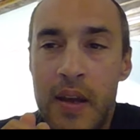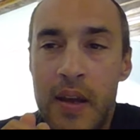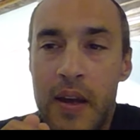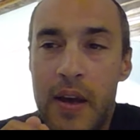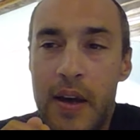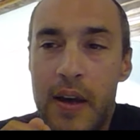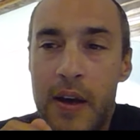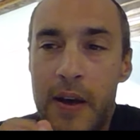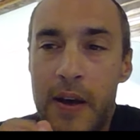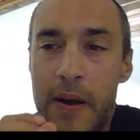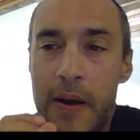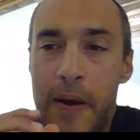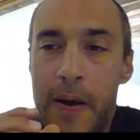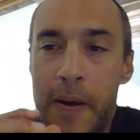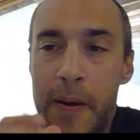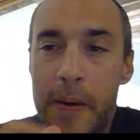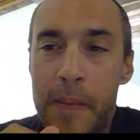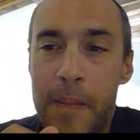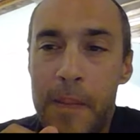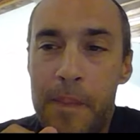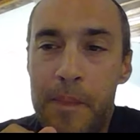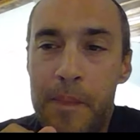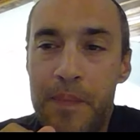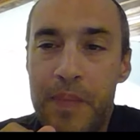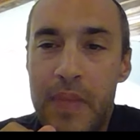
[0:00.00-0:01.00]
Are
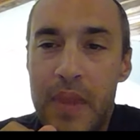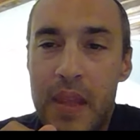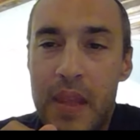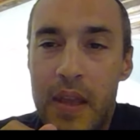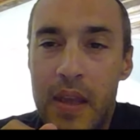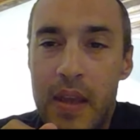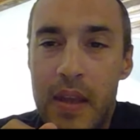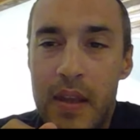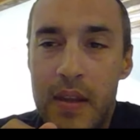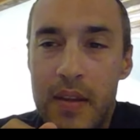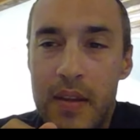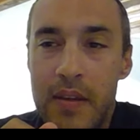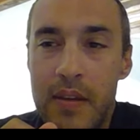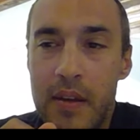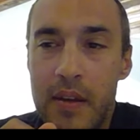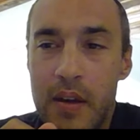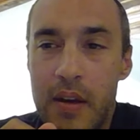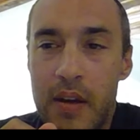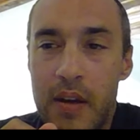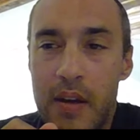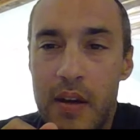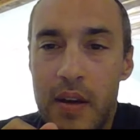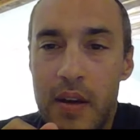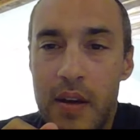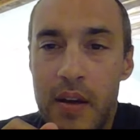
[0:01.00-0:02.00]

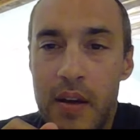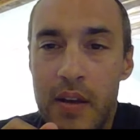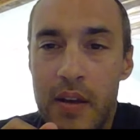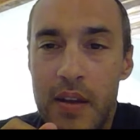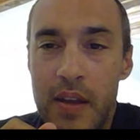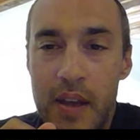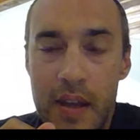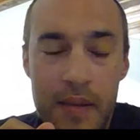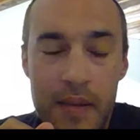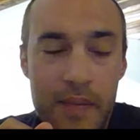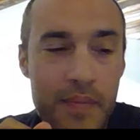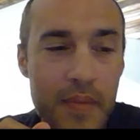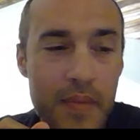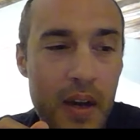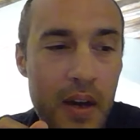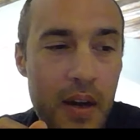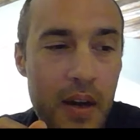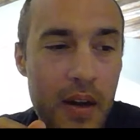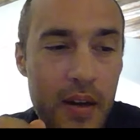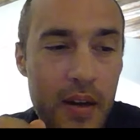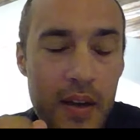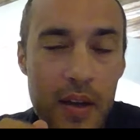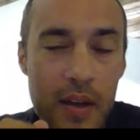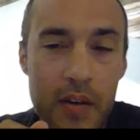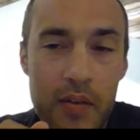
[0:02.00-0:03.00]
kind
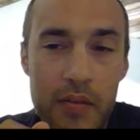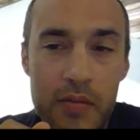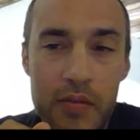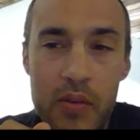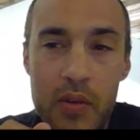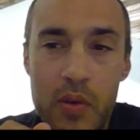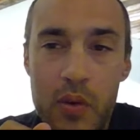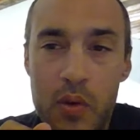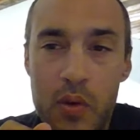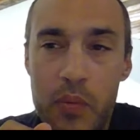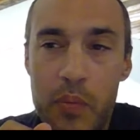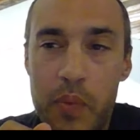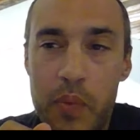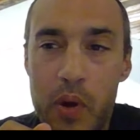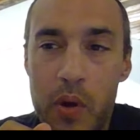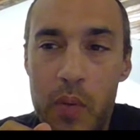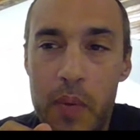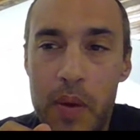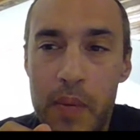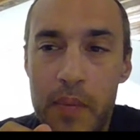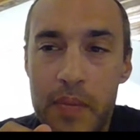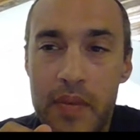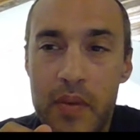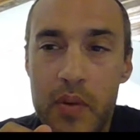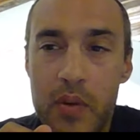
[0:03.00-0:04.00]
of real
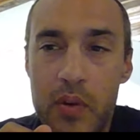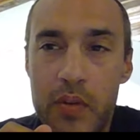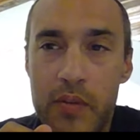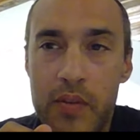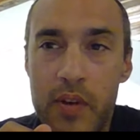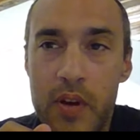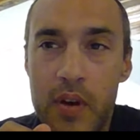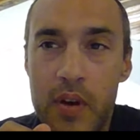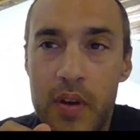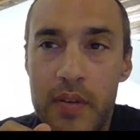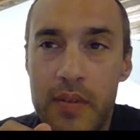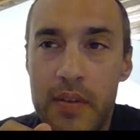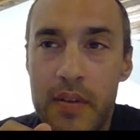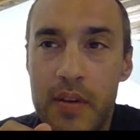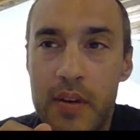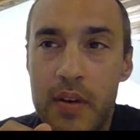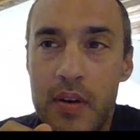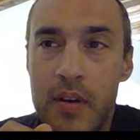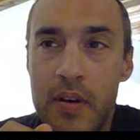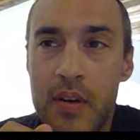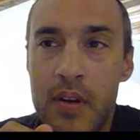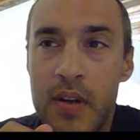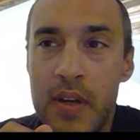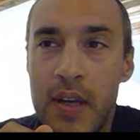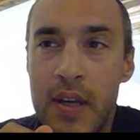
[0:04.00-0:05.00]
problem solver.
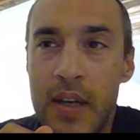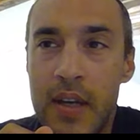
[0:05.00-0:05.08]
So